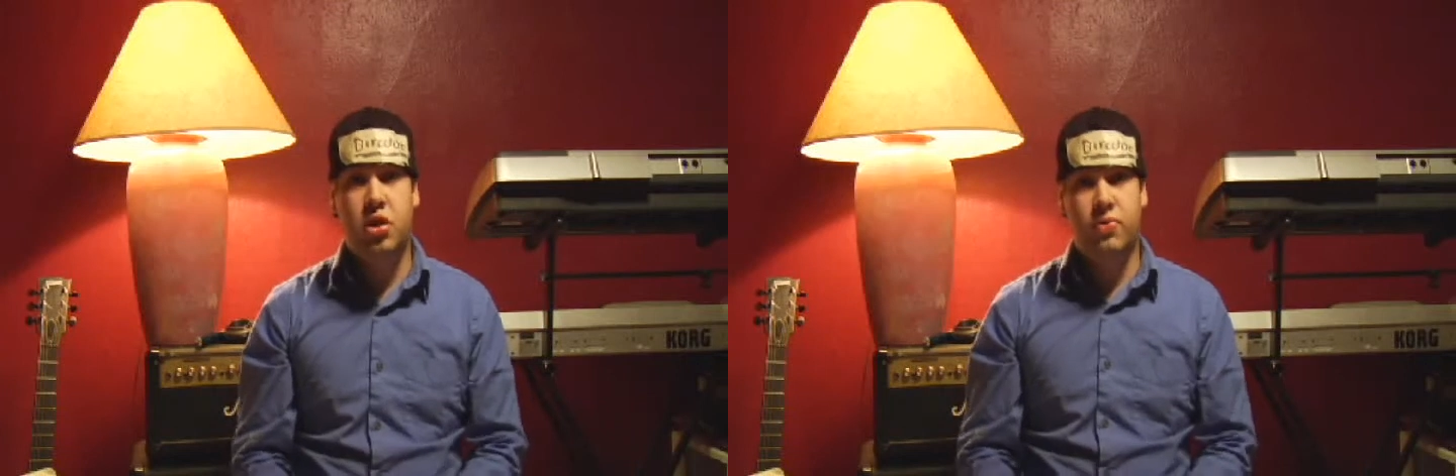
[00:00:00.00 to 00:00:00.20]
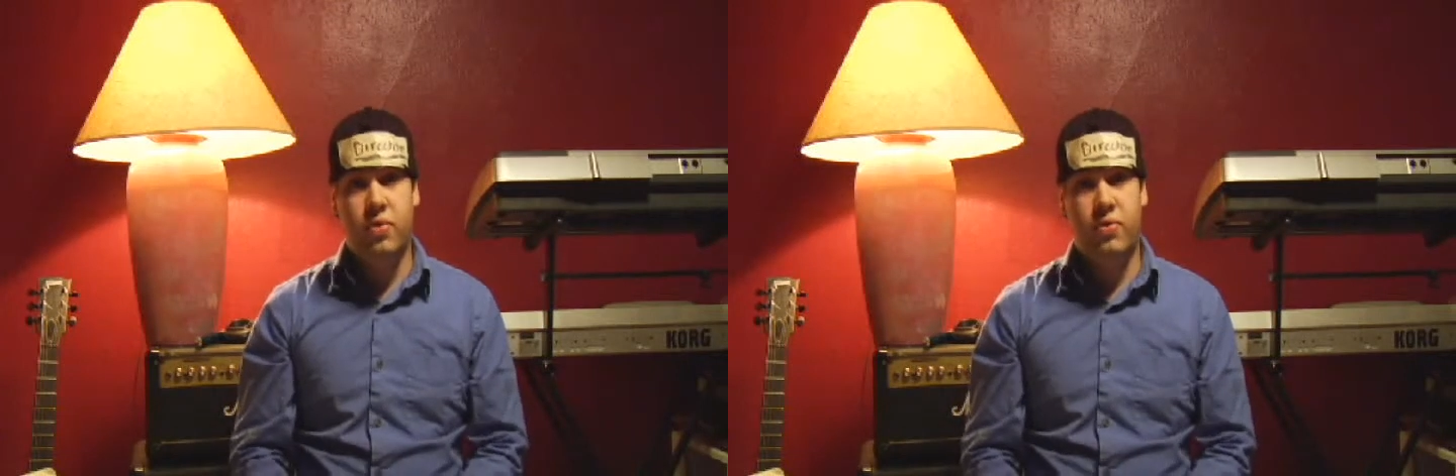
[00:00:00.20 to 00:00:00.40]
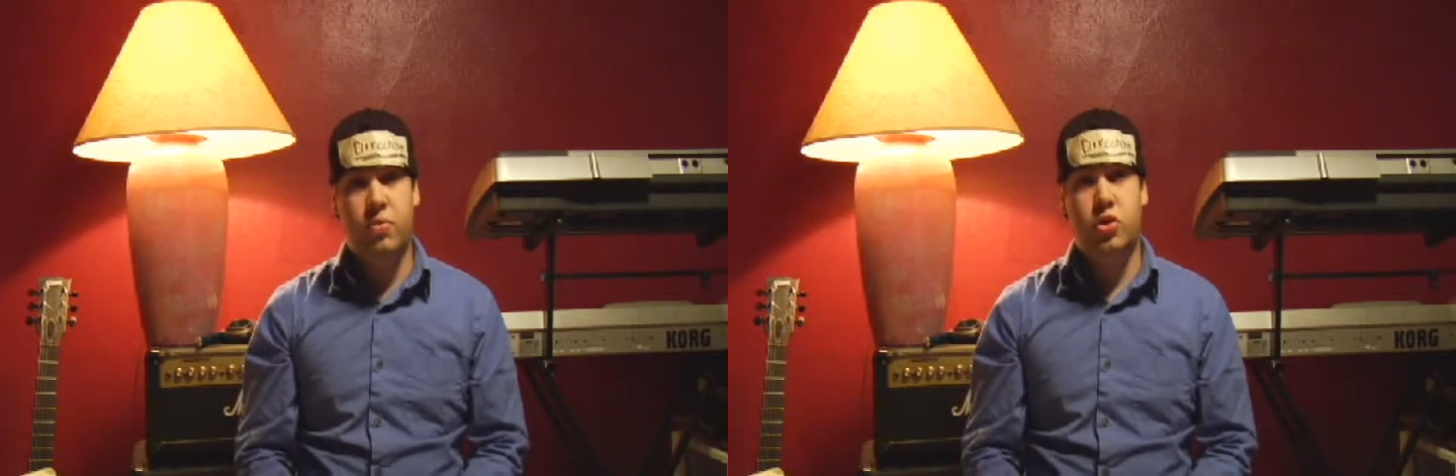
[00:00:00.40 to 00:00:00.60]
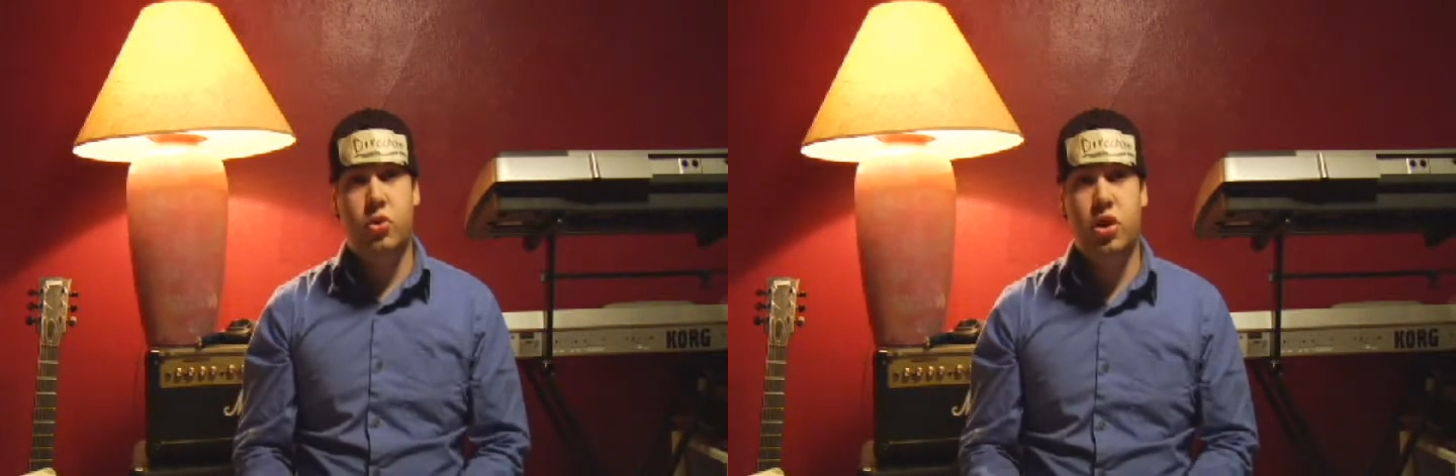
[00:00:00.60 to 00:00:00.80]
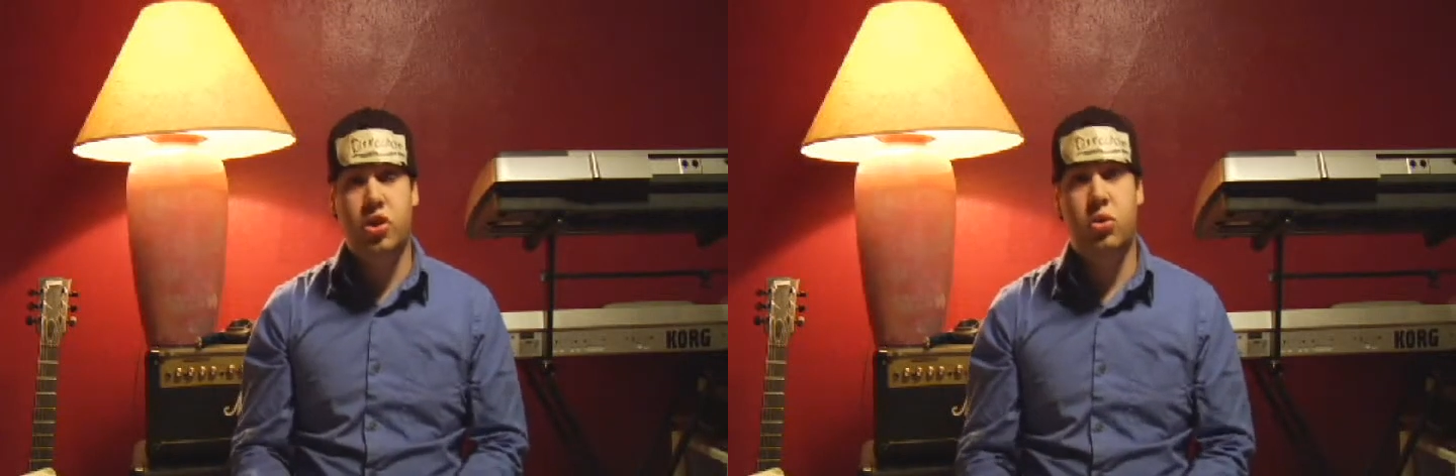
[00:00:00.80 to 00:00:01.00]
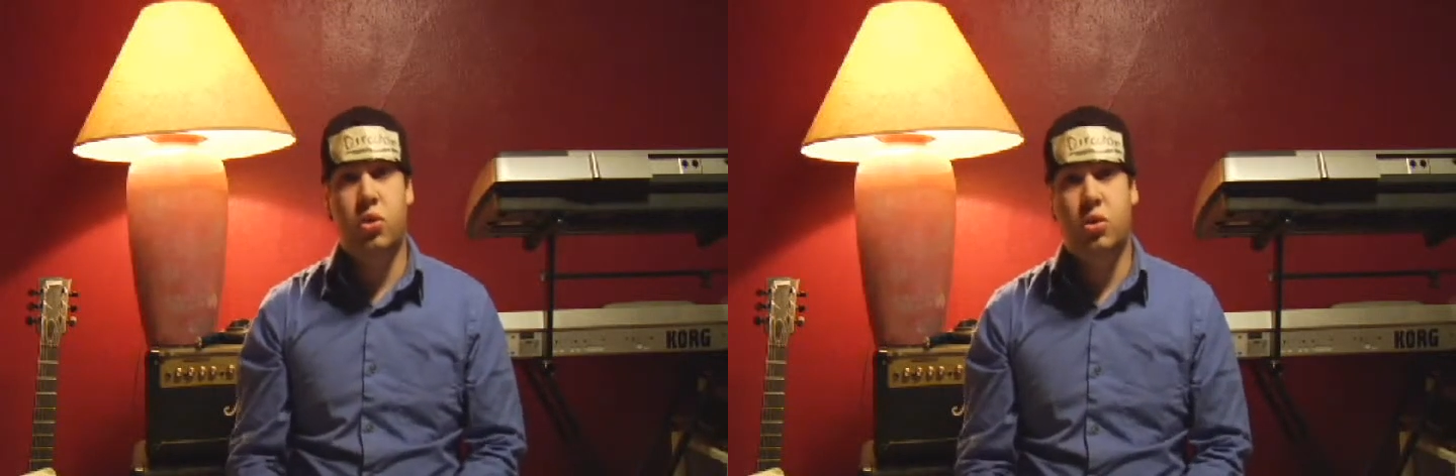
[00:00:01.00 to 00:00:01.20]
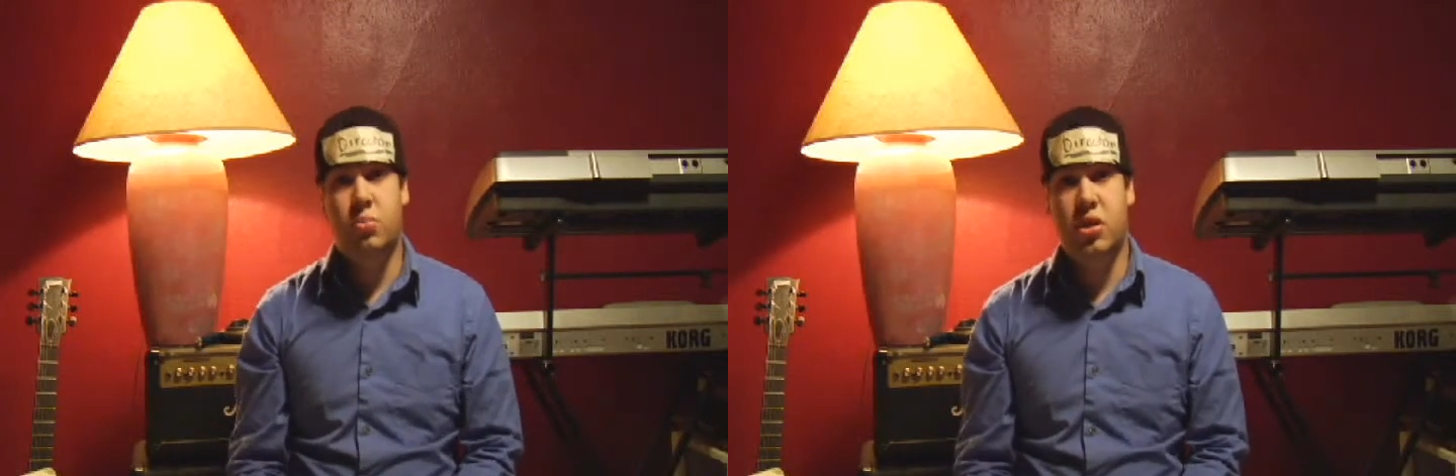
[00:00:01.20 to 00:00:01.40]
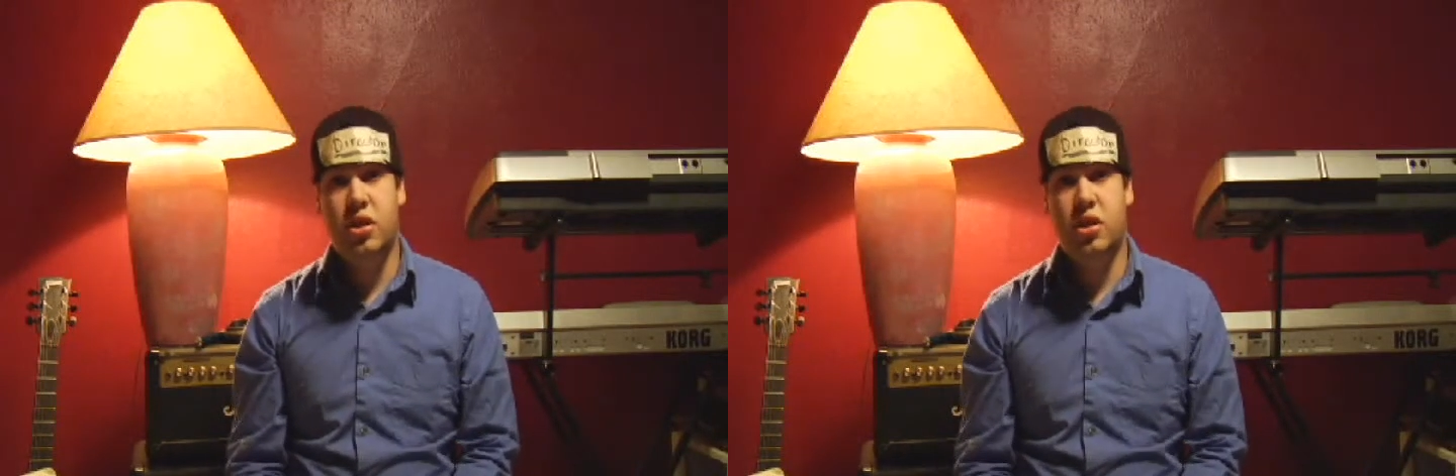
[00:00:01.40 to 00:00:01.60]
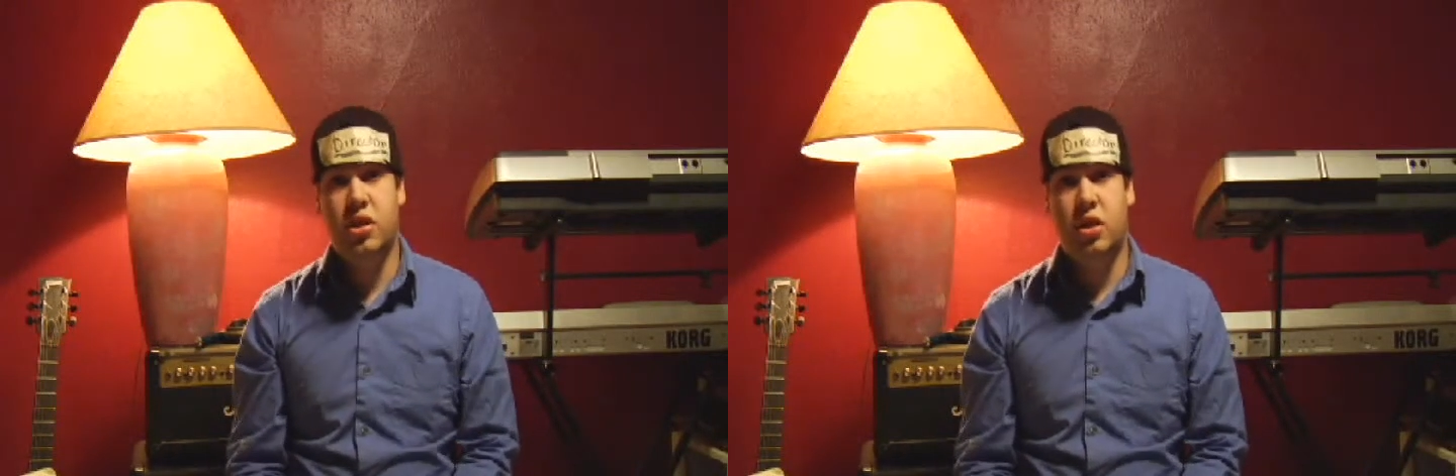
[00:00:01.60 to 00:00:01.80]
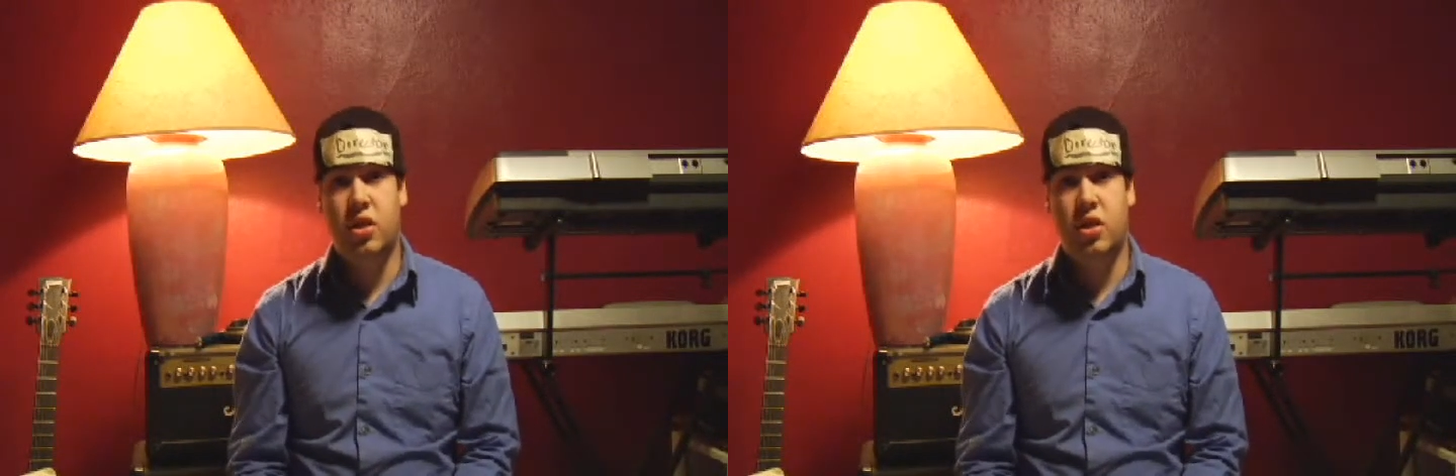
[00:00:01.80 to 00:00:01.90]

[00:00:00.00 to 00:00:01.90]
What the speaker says: differ from traditional art media